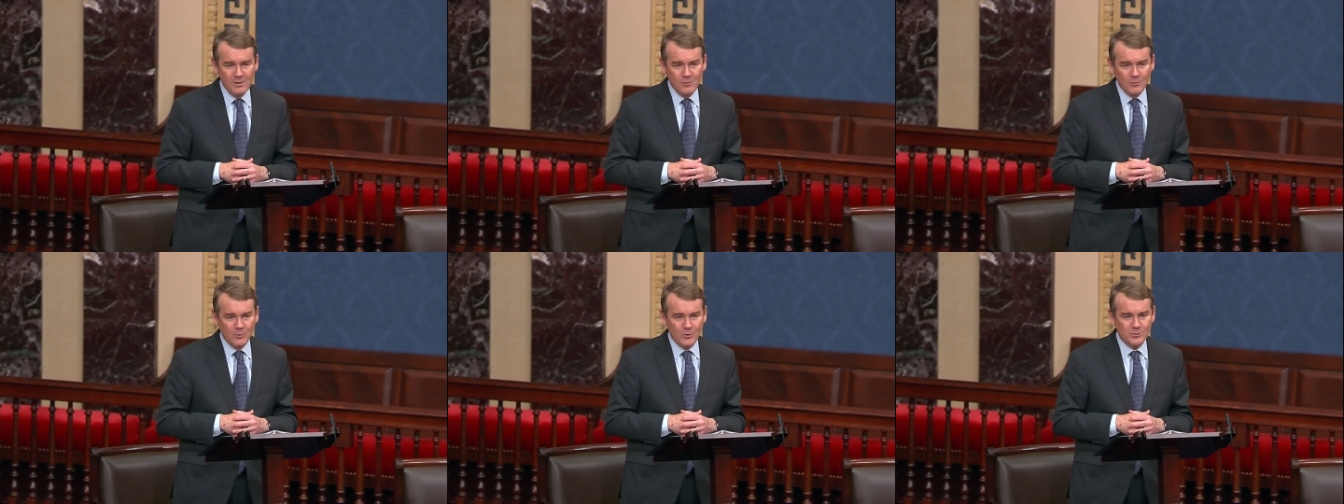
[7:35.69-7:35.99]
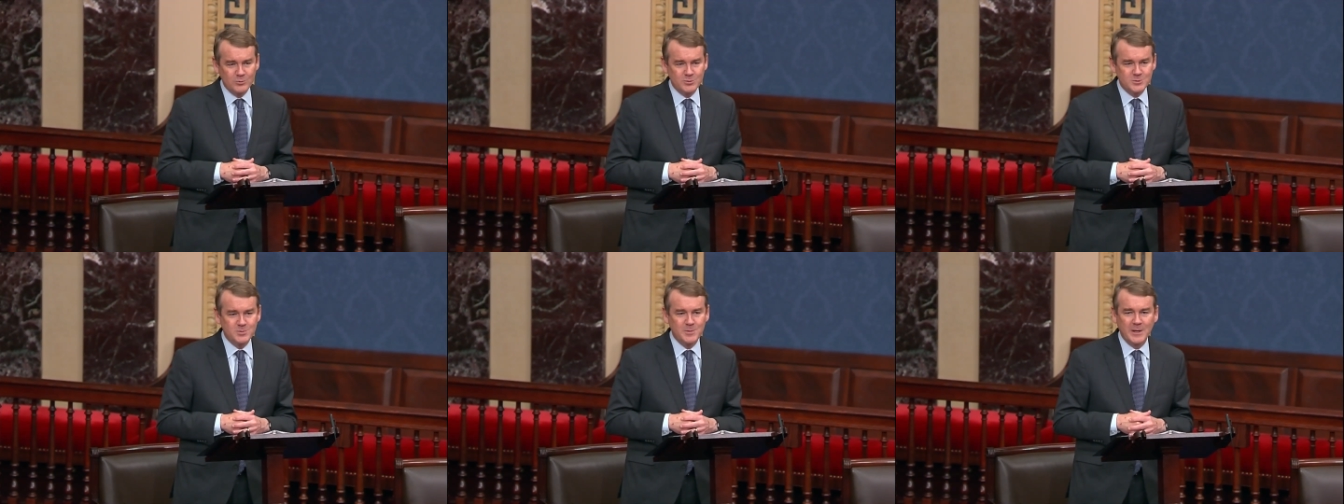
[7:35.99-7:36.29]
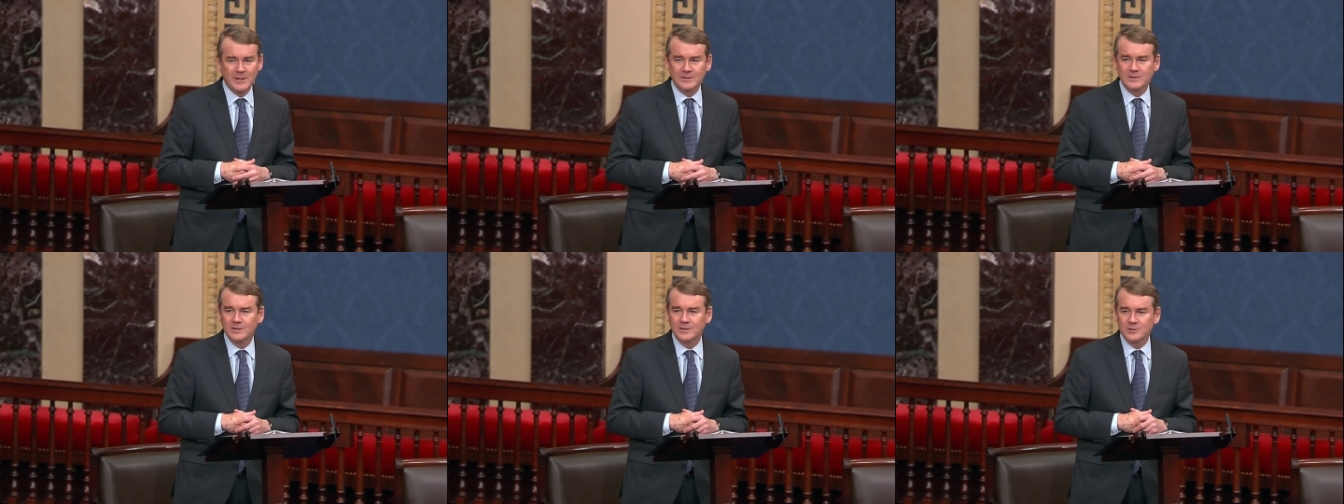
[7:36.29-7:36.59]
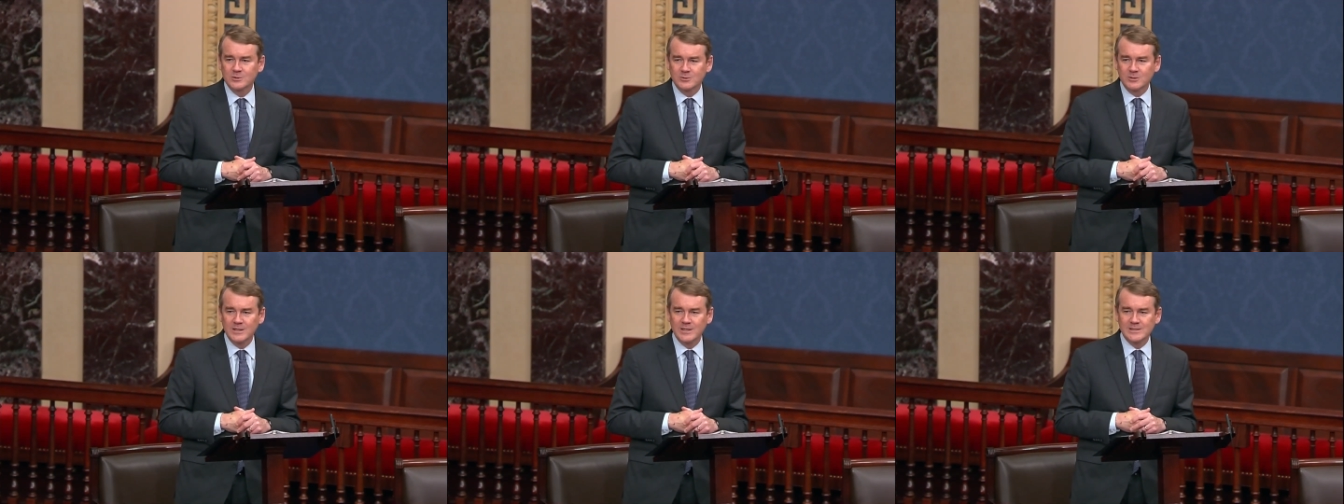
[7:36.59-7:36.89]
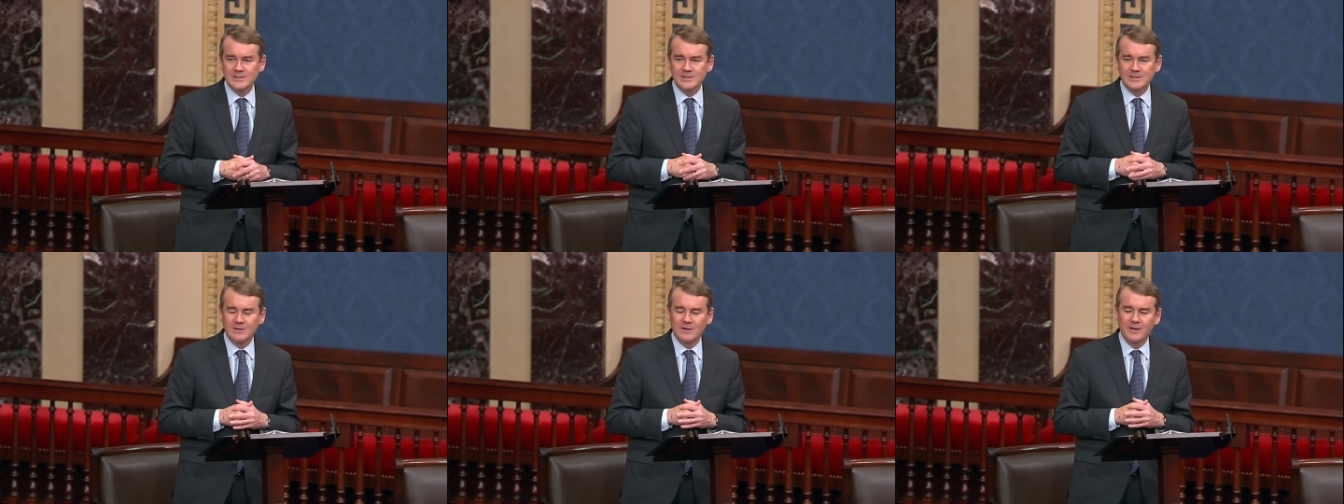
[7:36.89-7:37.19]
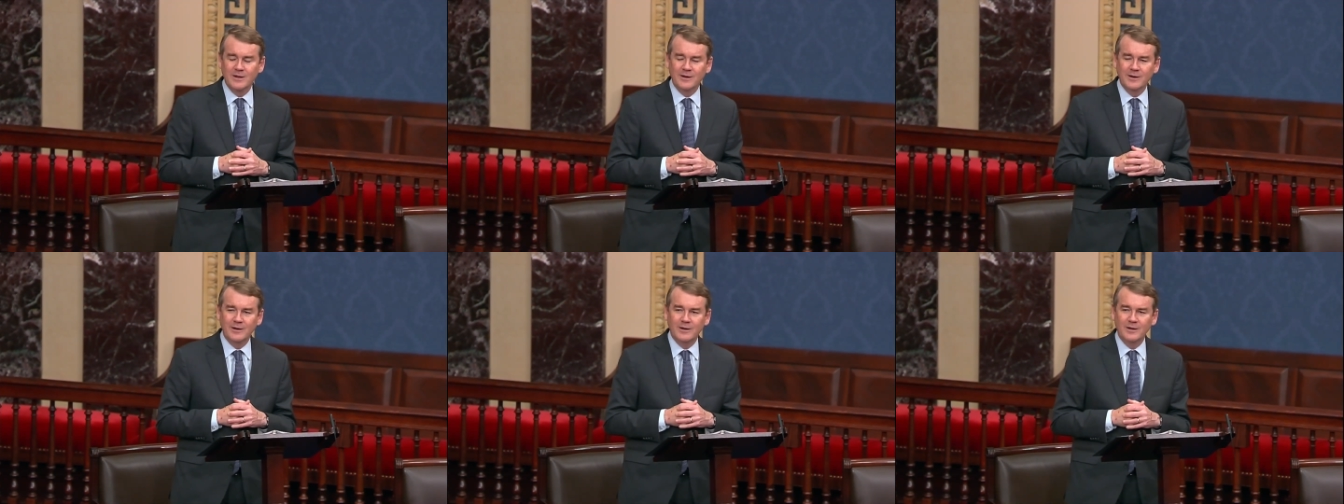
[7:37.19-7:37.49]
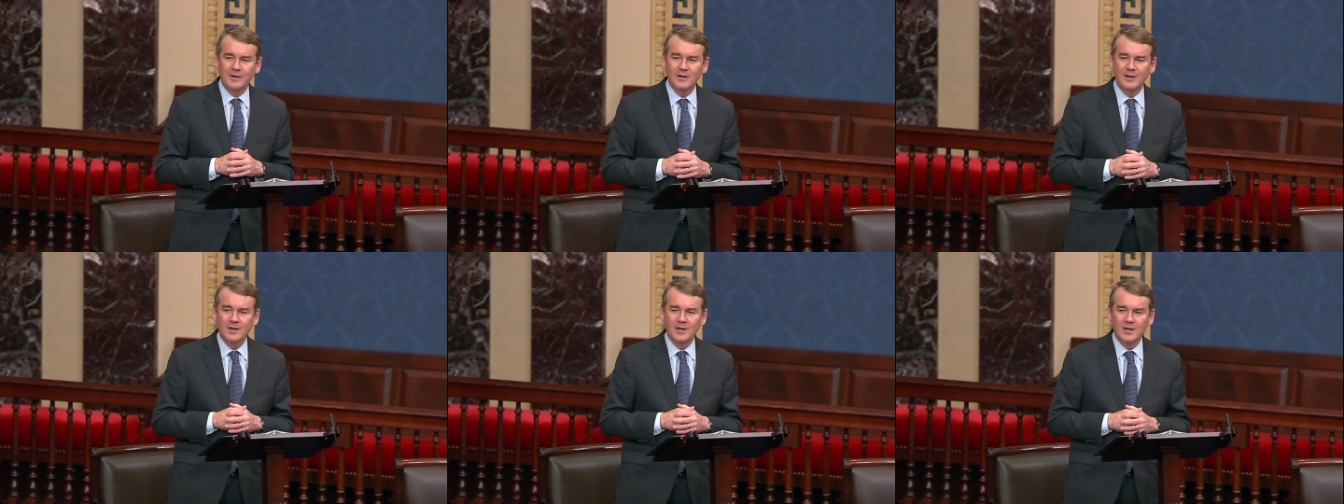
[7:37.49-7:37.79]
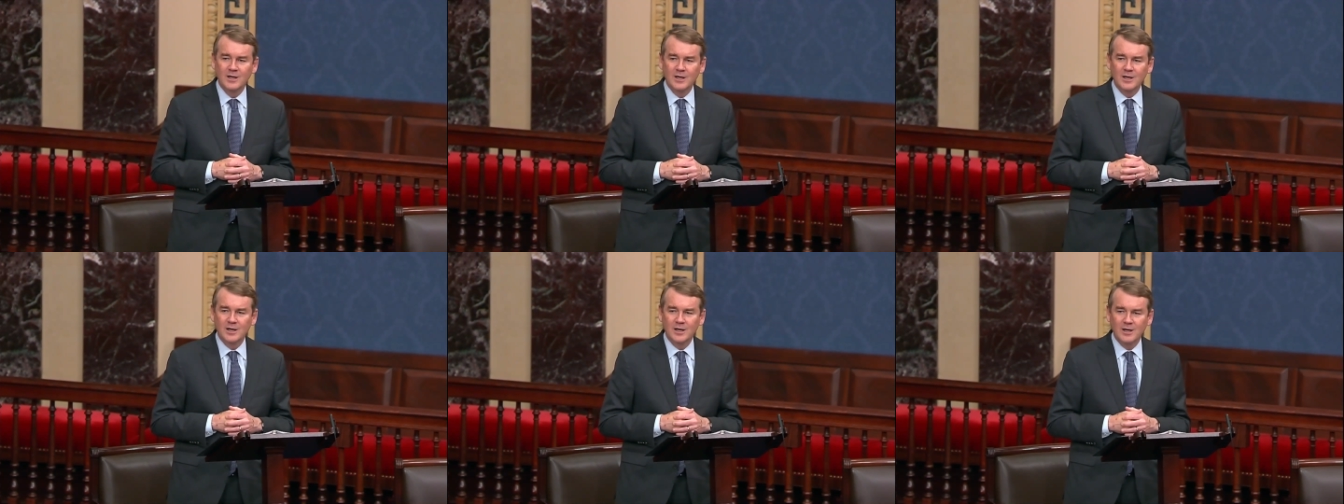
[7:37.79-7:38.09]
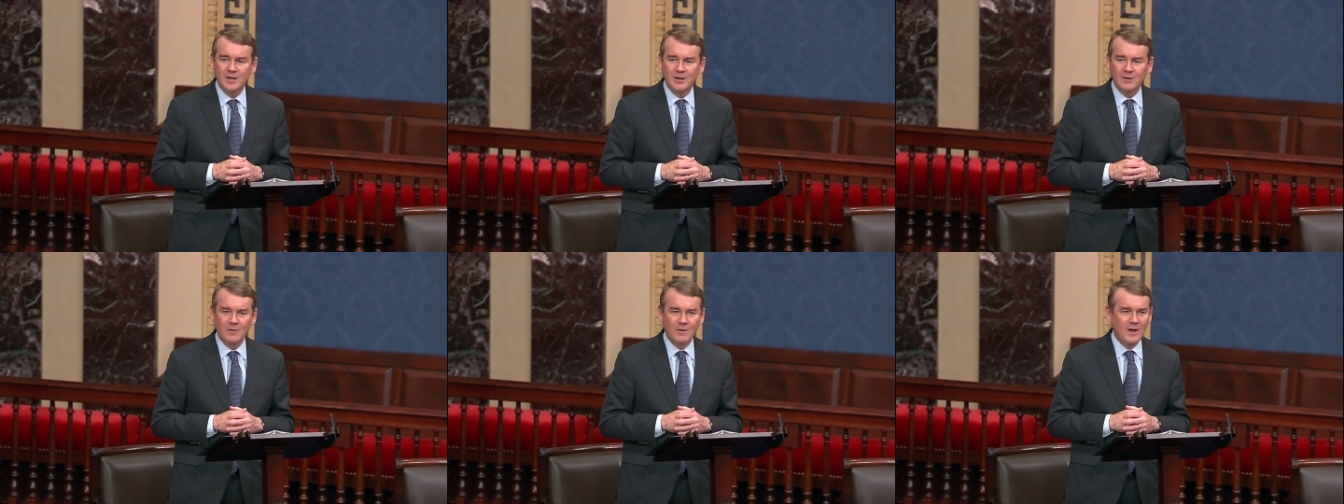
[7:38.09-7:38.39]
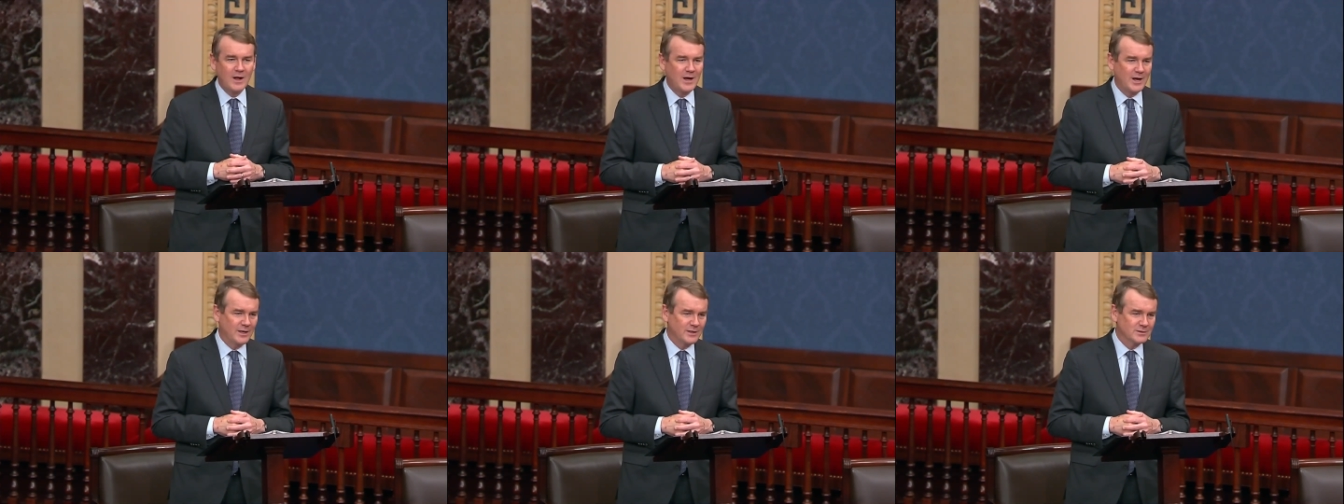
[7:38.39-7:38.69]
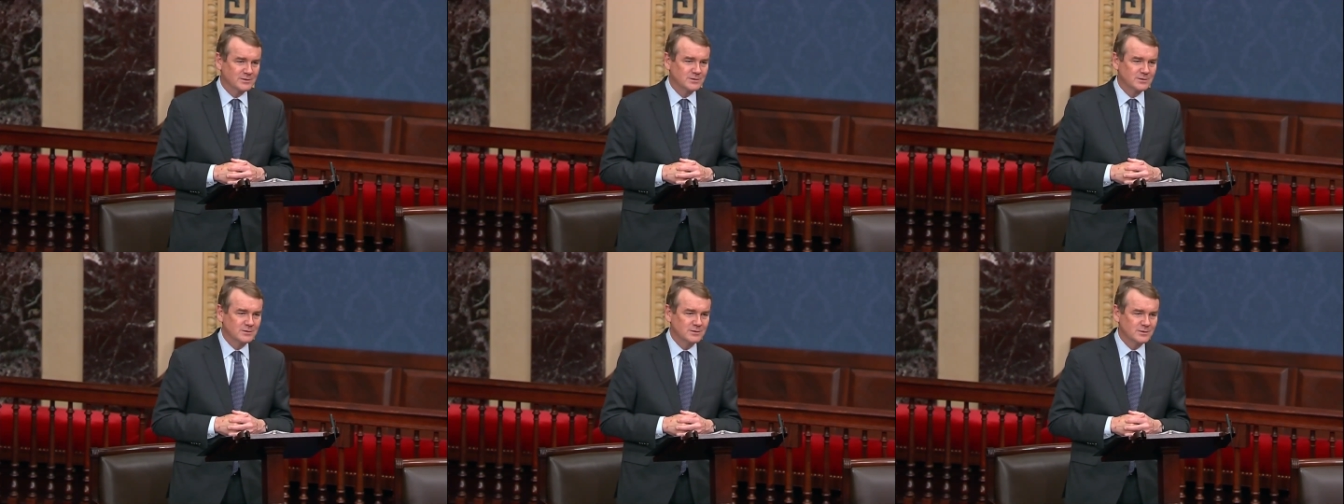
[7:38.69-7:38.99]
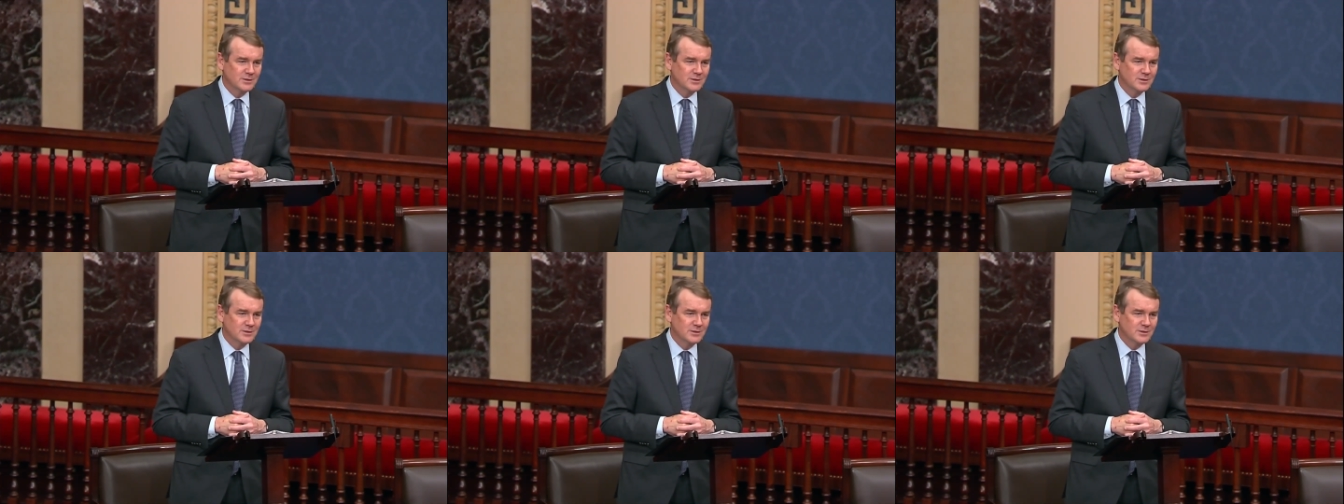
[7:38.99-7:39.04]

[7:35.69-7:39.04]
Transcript: with respect to the transatlantic alliance.